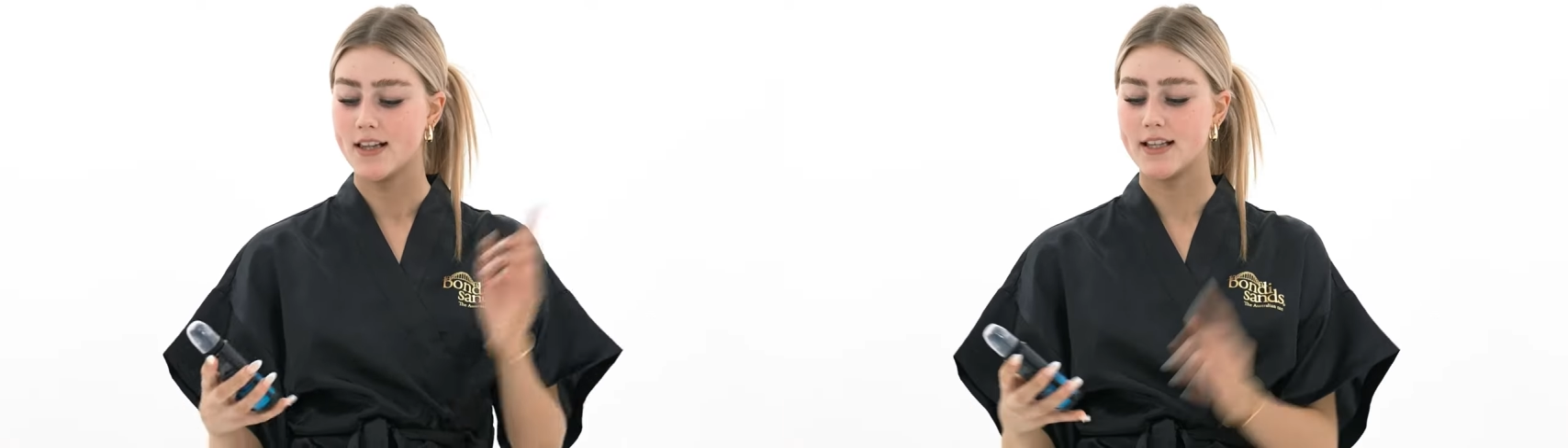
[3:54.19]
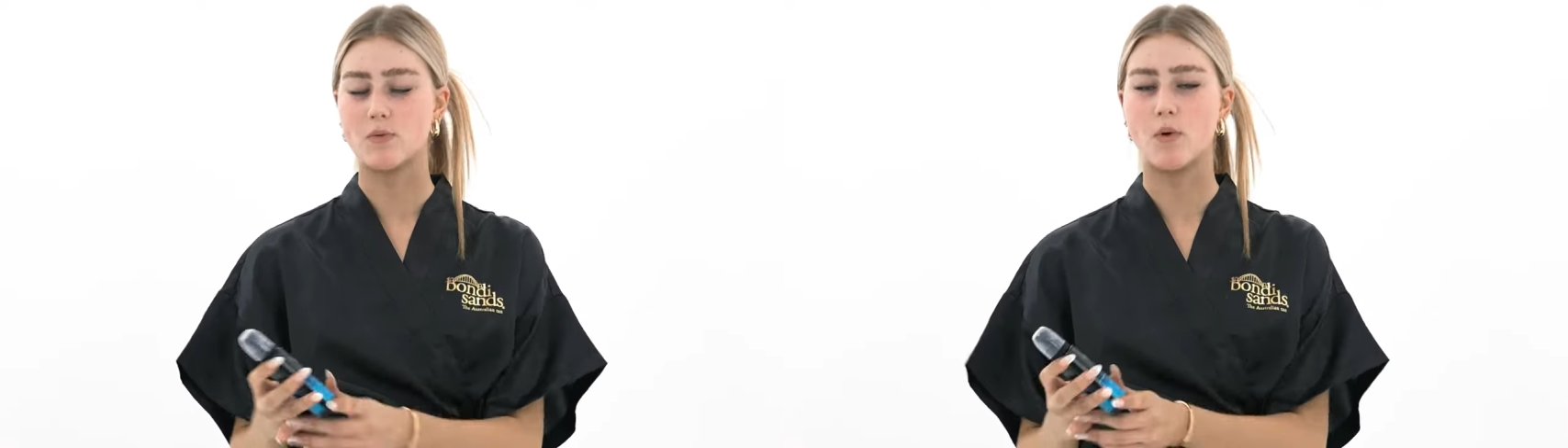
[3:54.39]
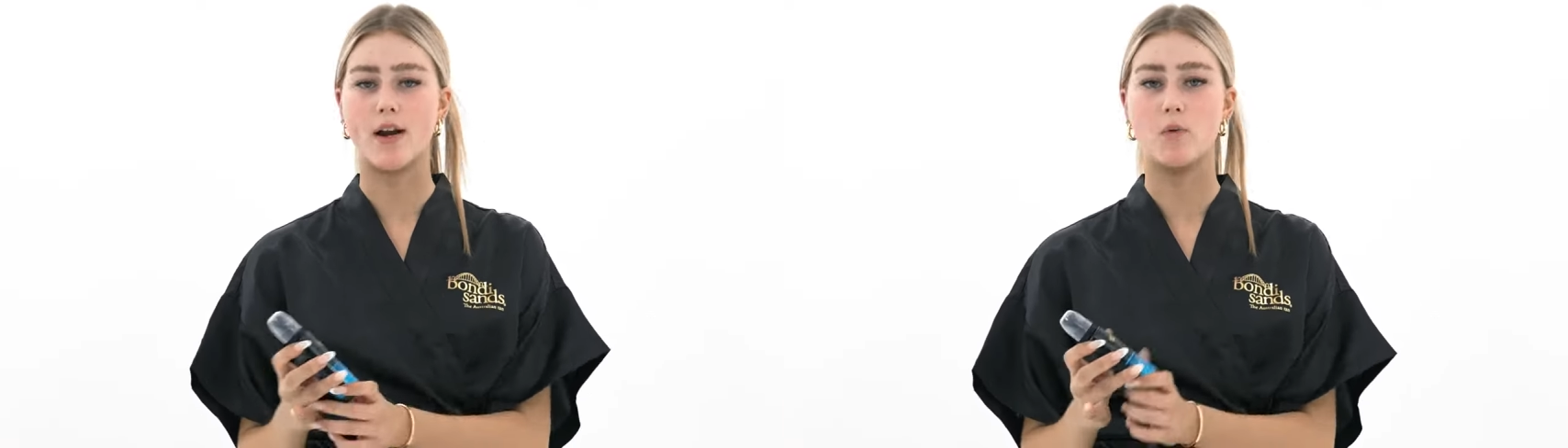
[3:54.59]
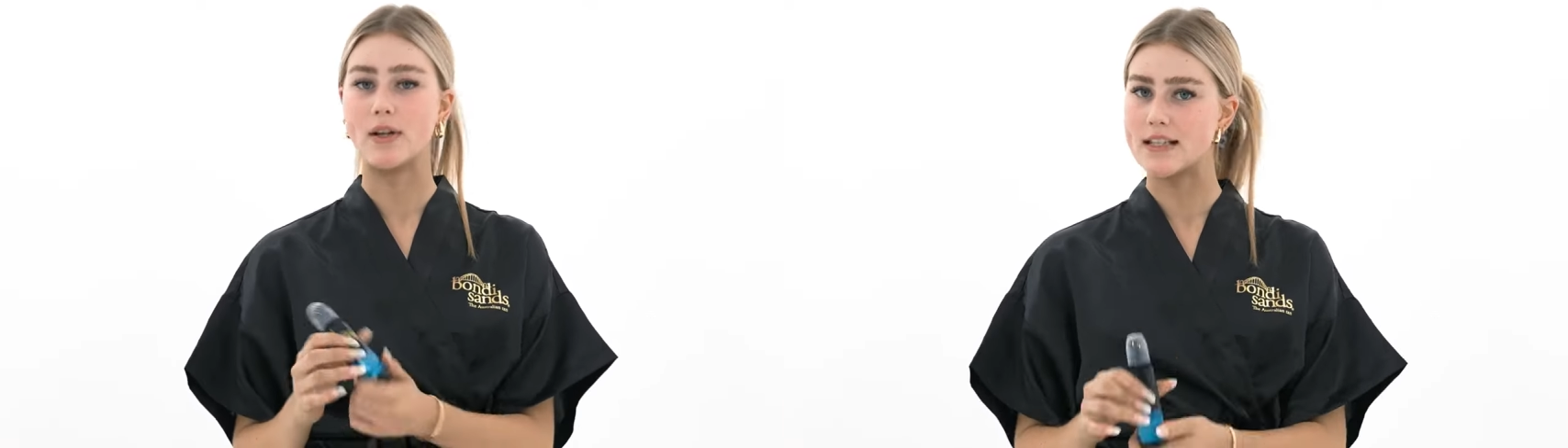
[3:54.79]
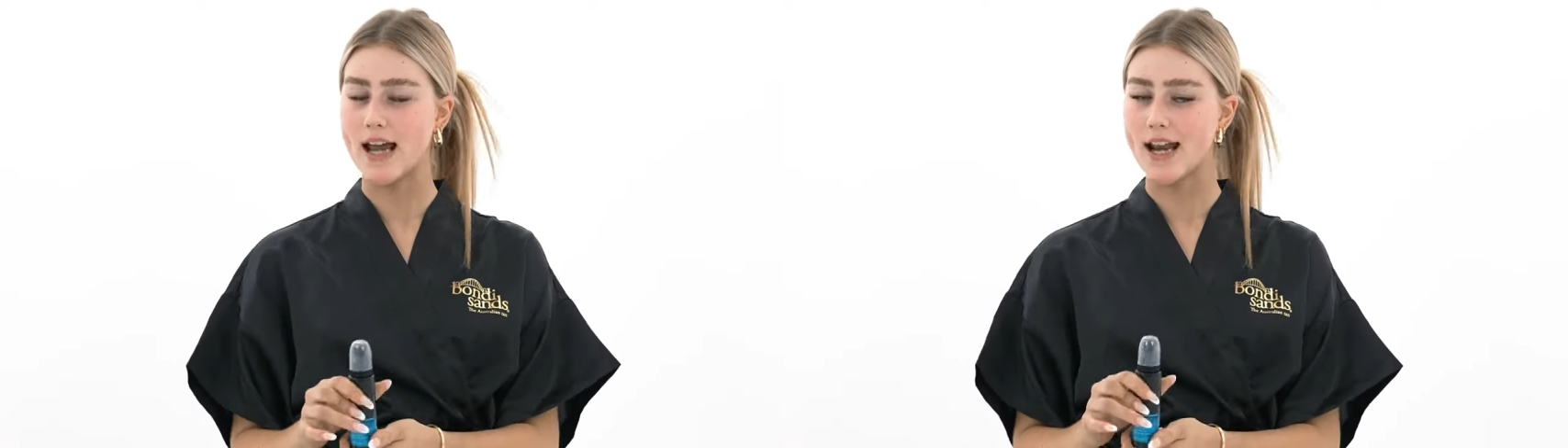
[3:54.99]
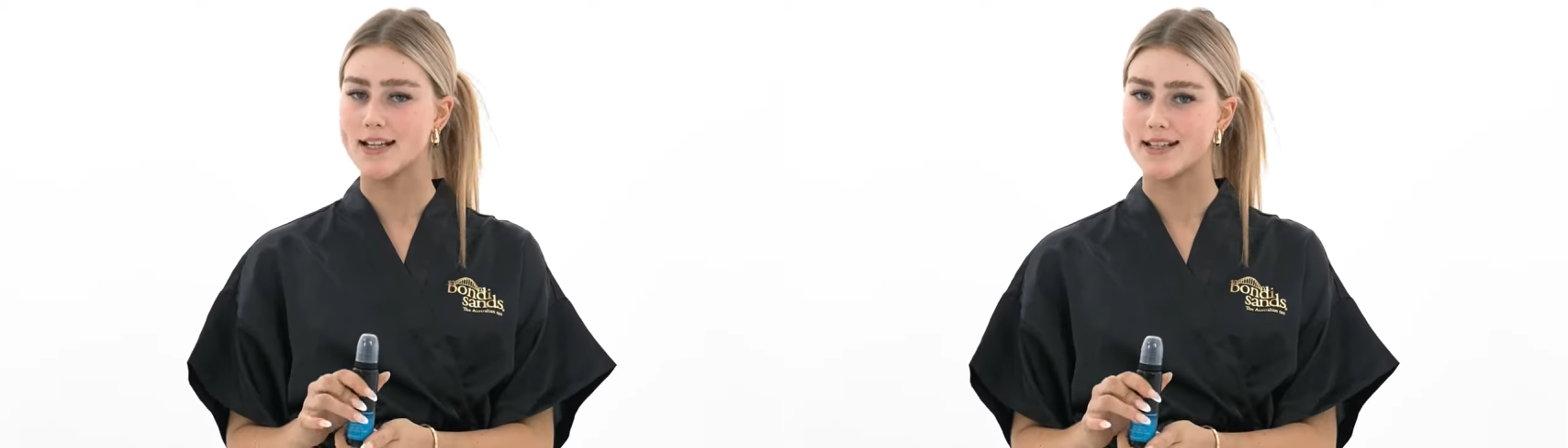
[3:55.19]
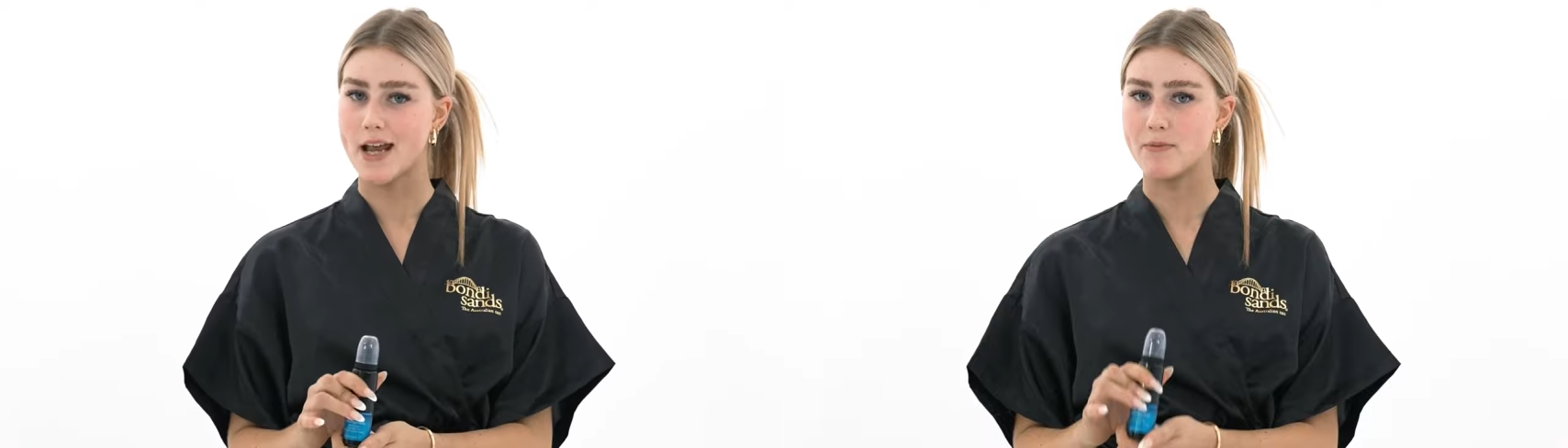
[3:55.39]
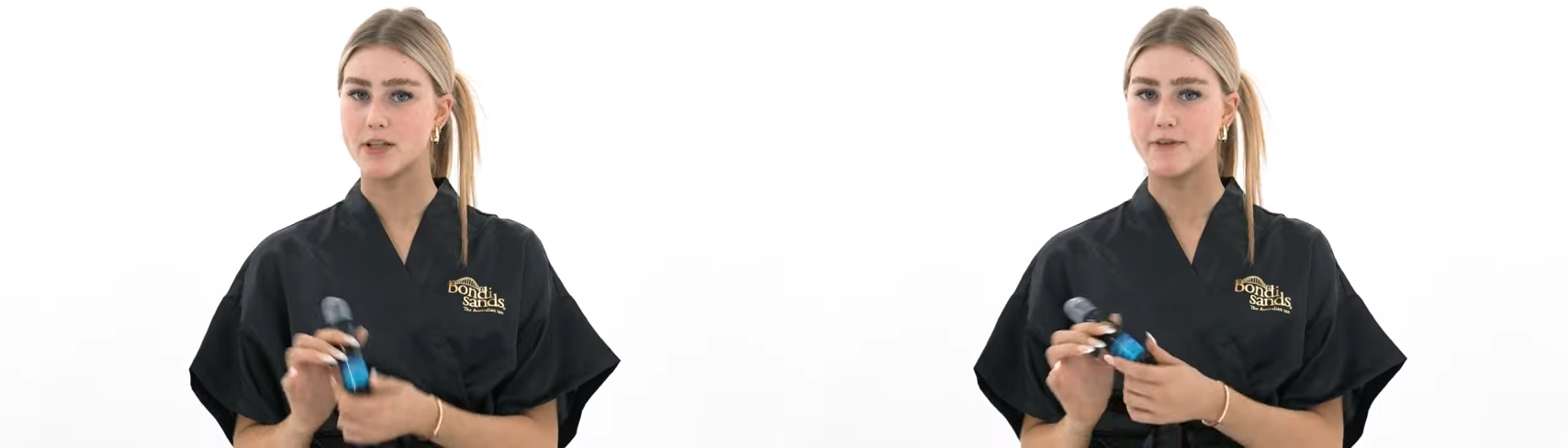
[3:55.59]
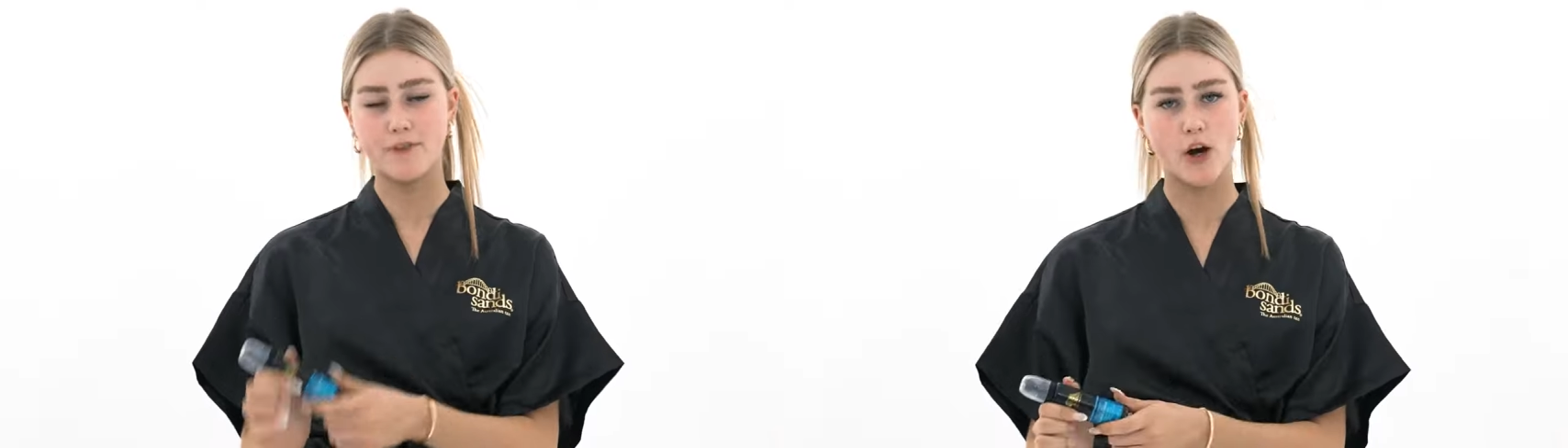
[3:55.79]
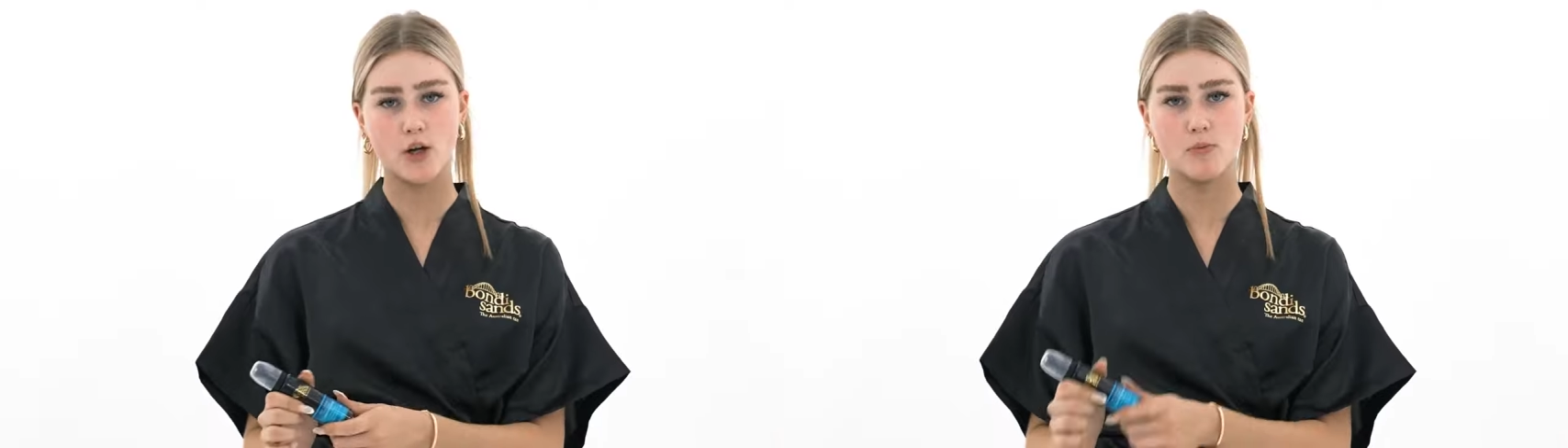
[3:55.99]
This one, once again, same as the
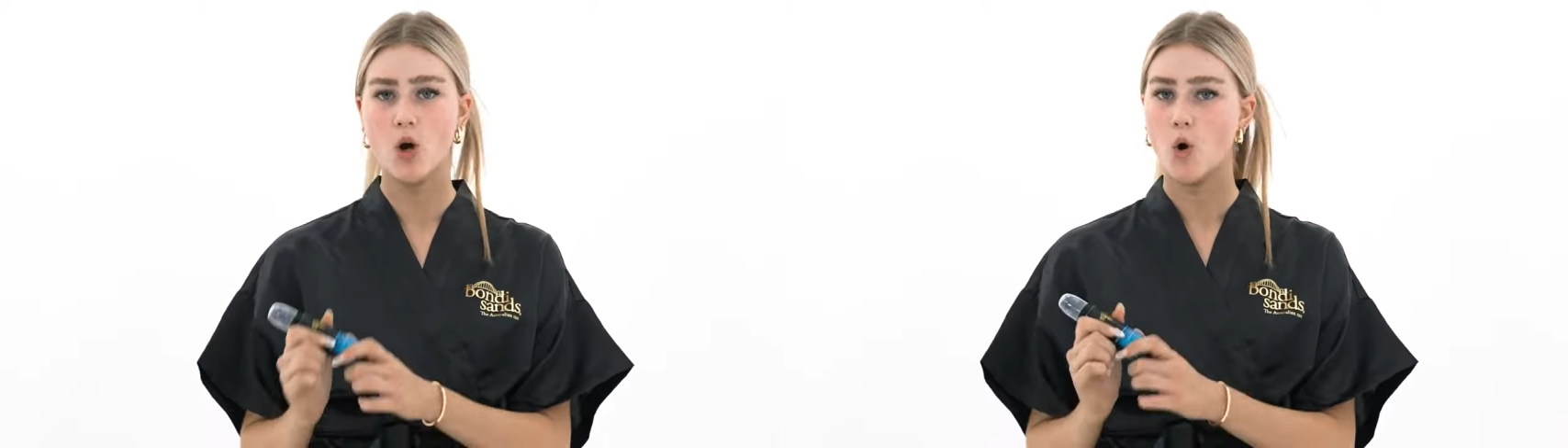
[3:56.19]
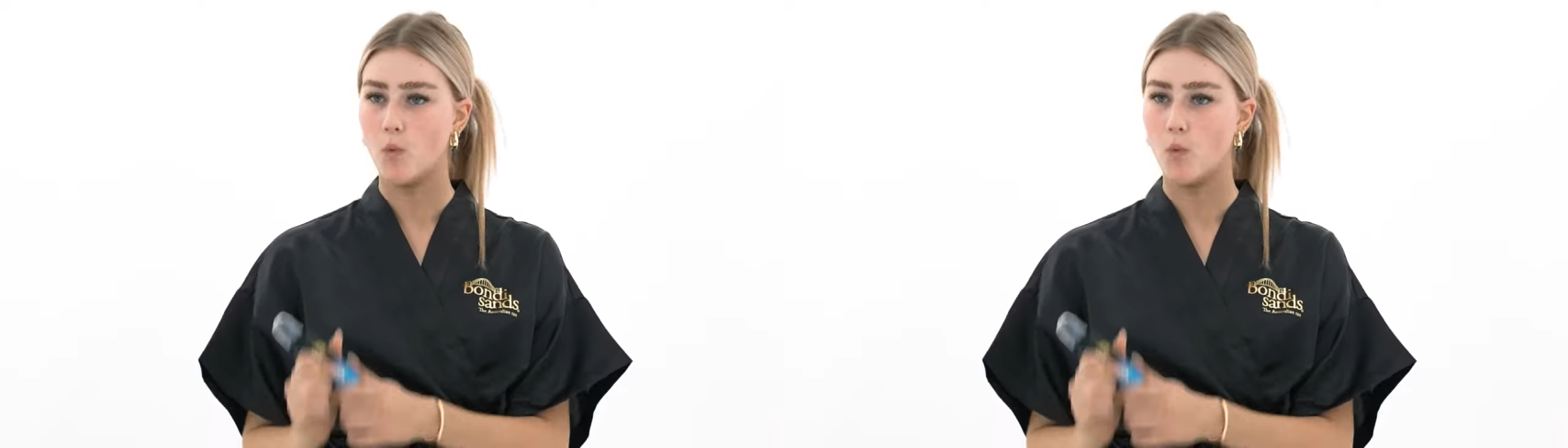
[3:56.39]
foam,